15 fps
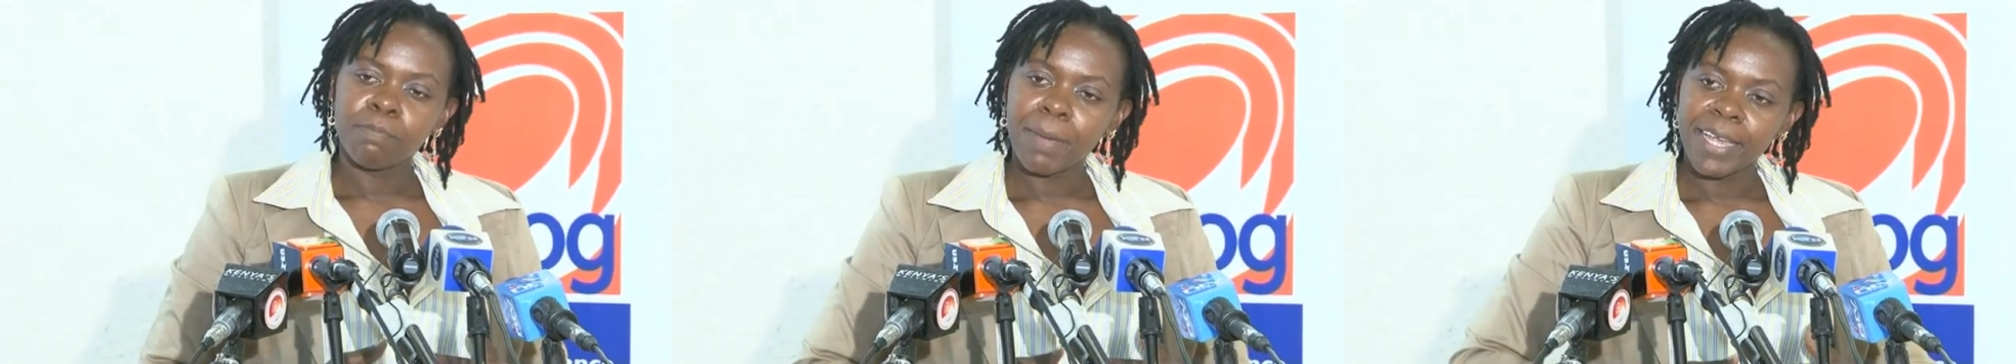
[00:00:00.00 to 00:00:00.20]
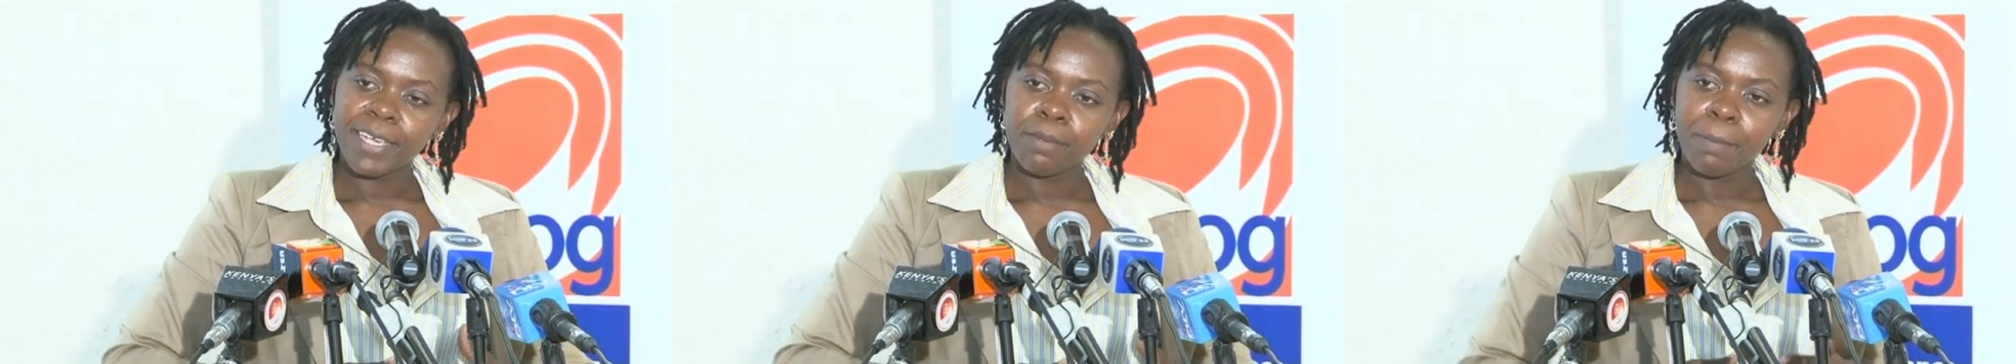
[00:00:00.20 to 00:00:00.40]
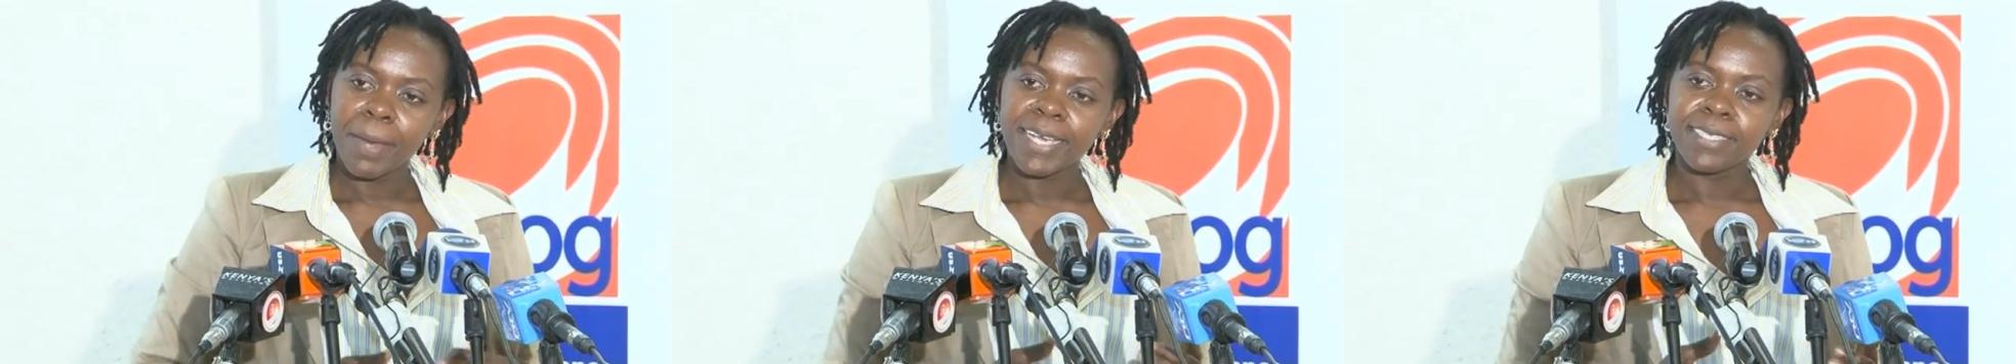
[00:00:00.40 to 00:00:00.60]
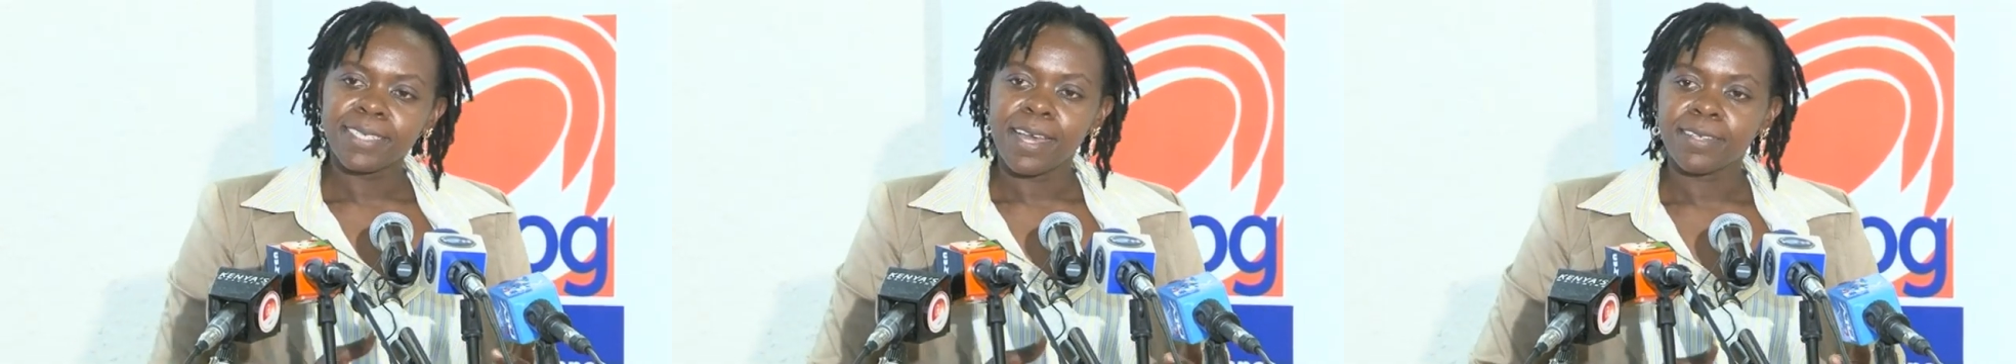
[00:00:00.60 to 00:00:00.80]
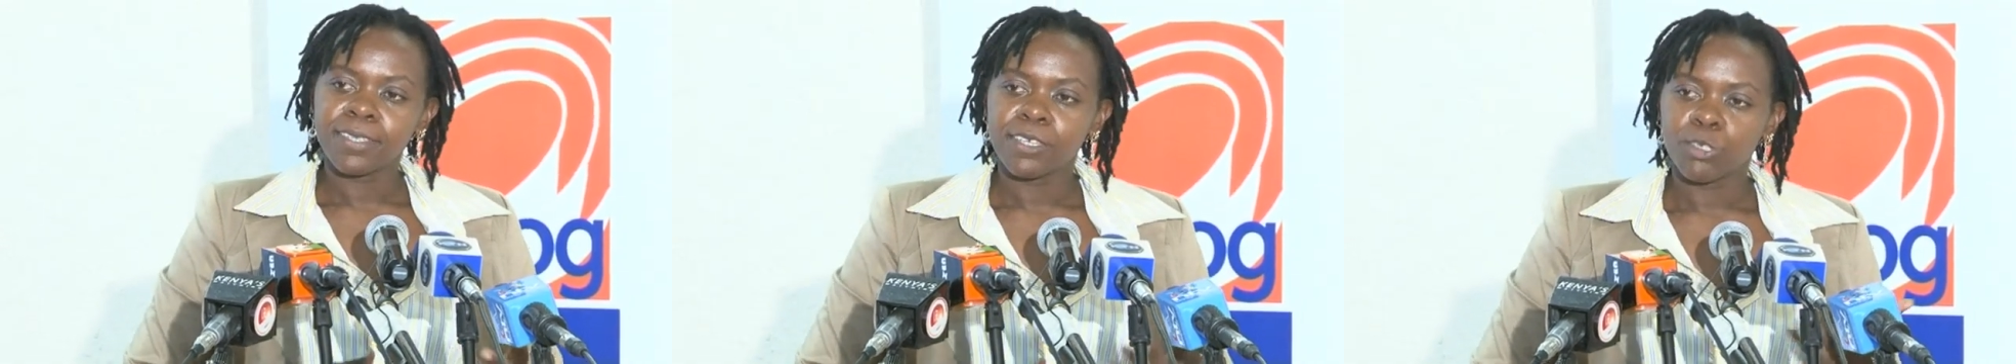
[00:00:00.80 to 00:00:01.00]
my
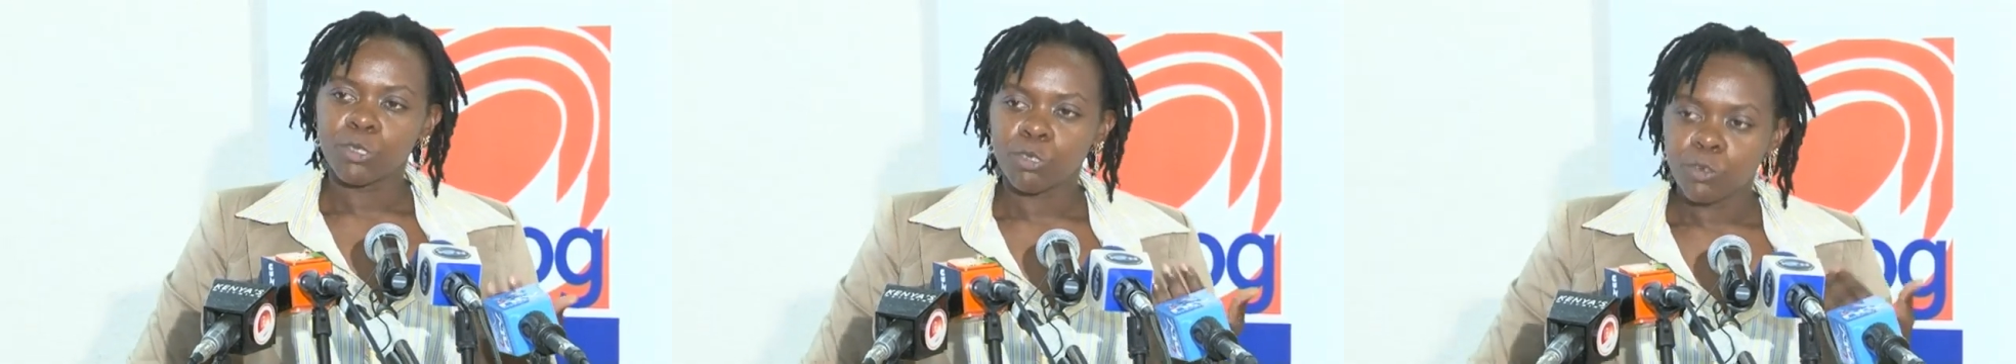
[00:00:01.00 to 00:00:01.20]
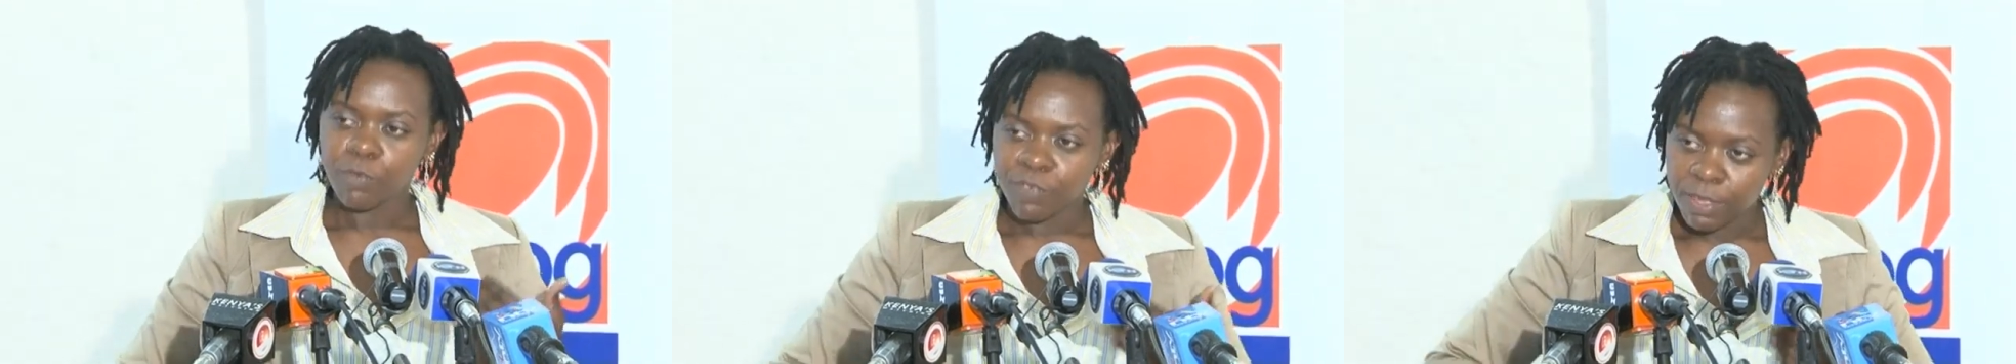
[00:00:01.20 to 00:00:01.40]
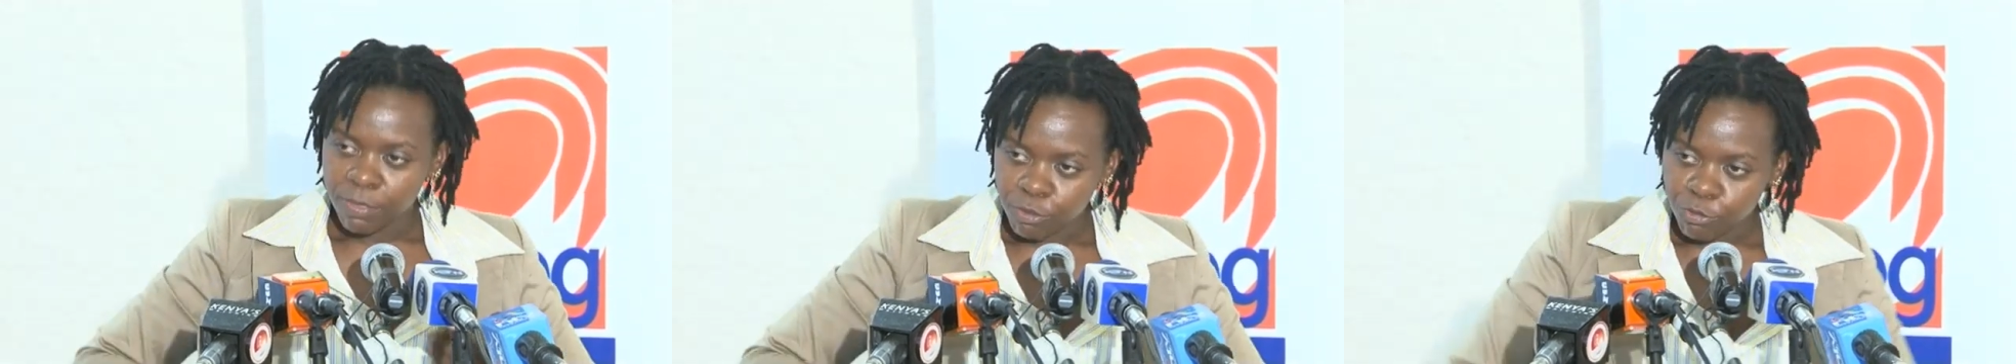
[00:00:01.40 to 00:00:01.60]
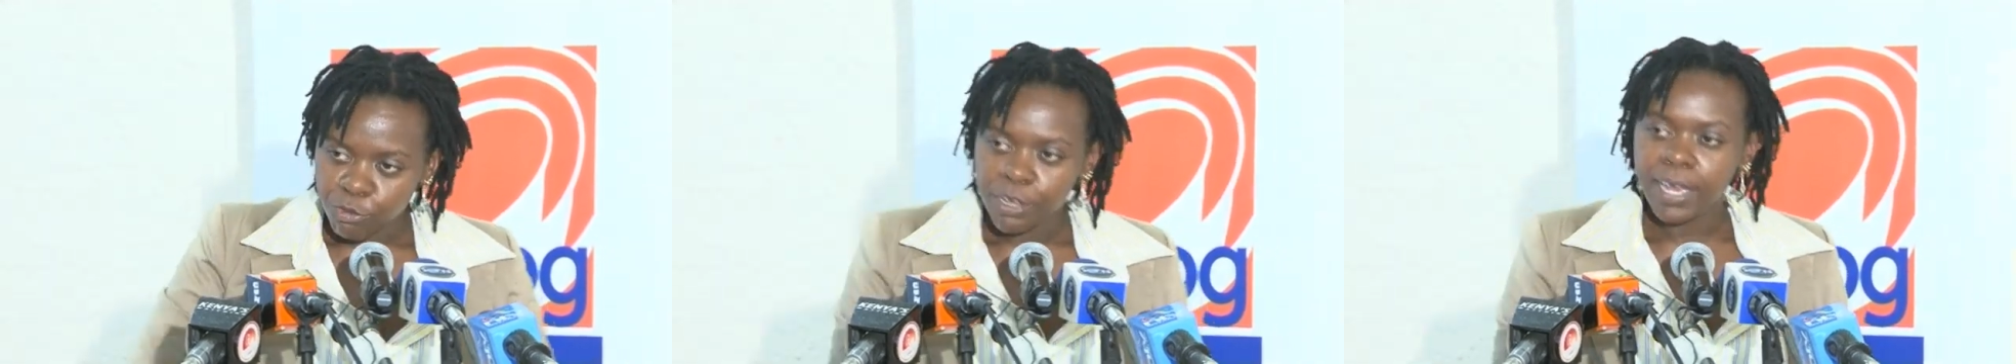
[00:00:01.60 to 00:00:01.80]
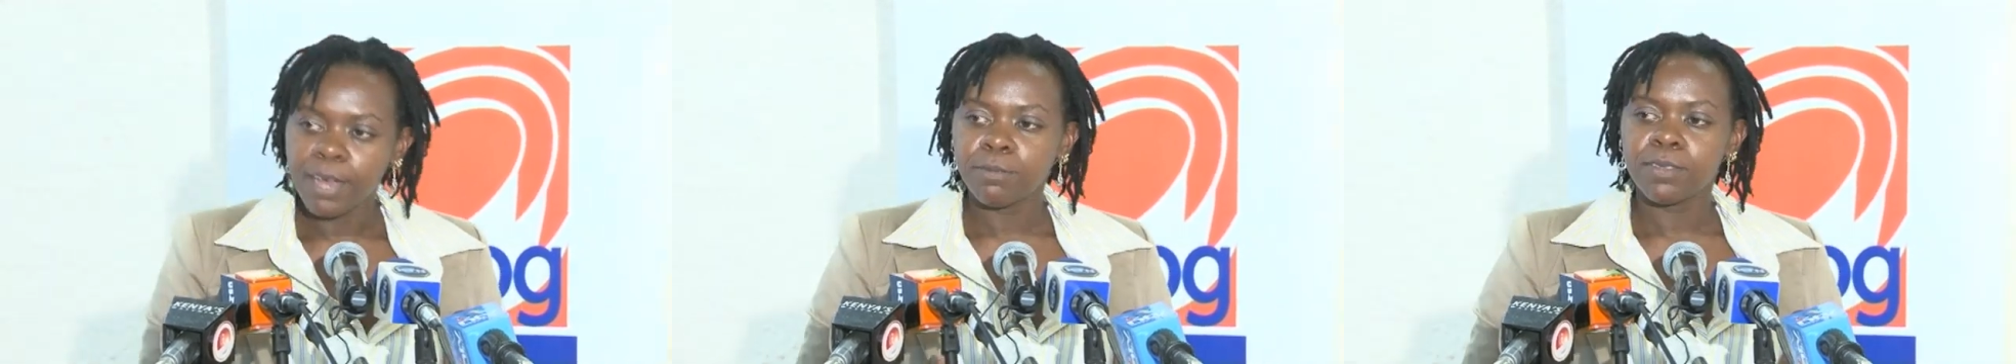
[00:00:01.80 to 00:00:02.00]
task is sort of then
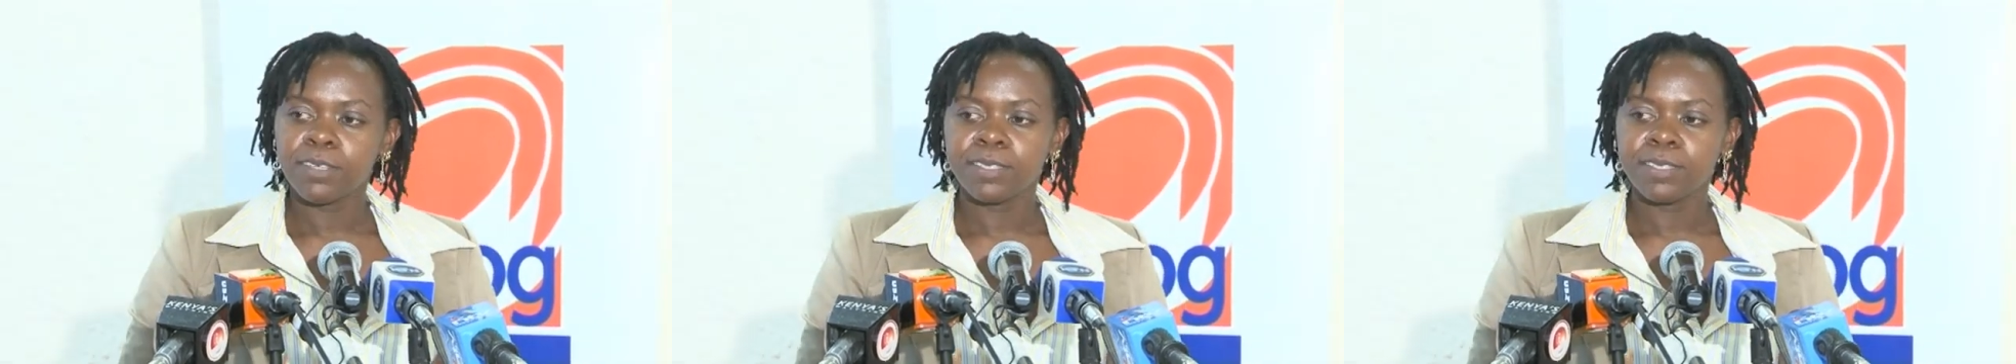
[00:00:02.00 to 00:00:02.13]
throwing out